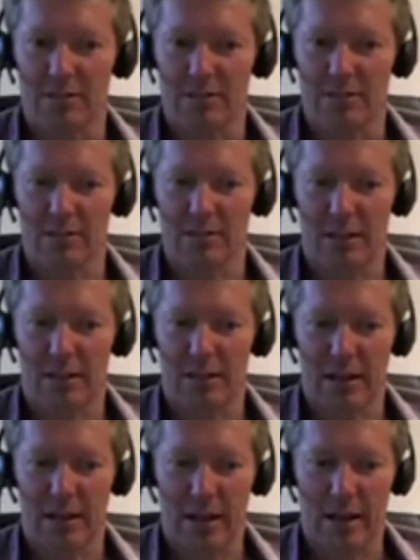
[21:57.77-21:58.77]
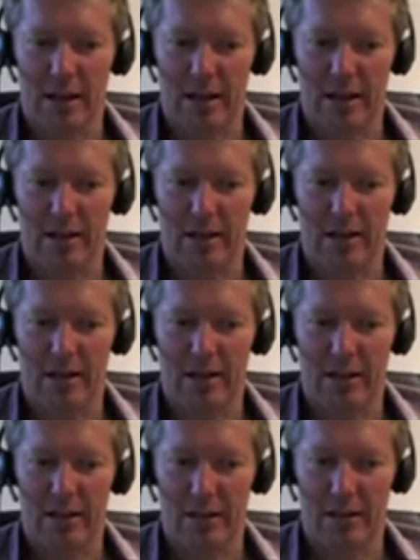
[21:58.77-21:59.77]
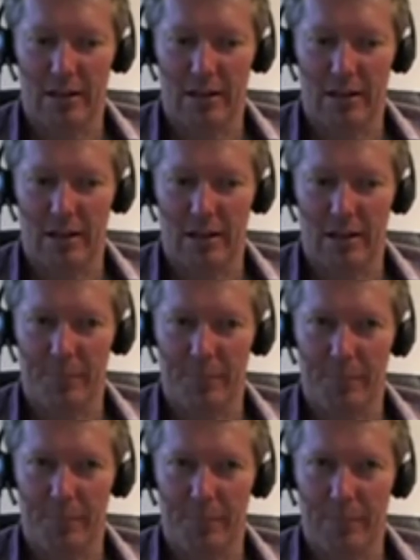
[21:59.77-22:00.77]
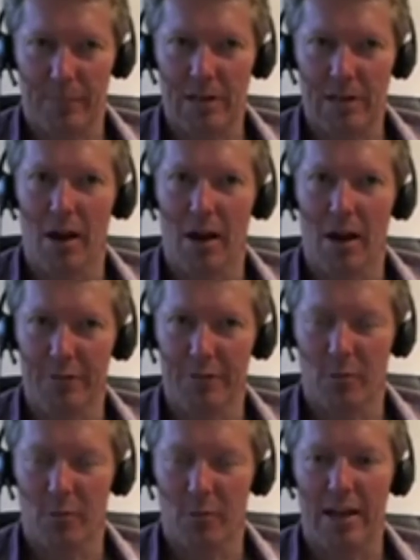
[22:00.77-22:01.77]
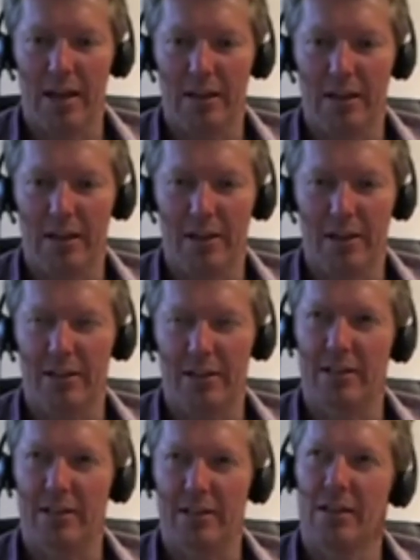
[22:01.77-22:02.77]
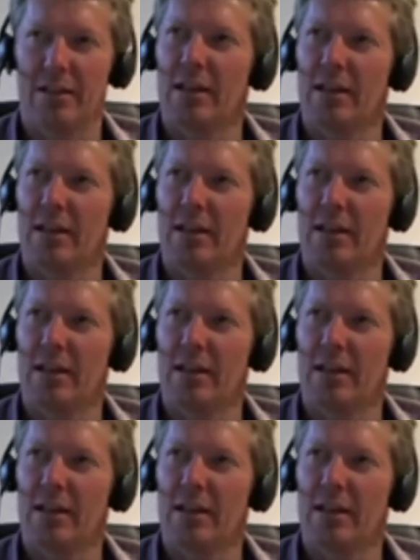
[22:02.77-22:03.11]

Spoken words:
kind of practices, uh, um, in a mindful way. I think,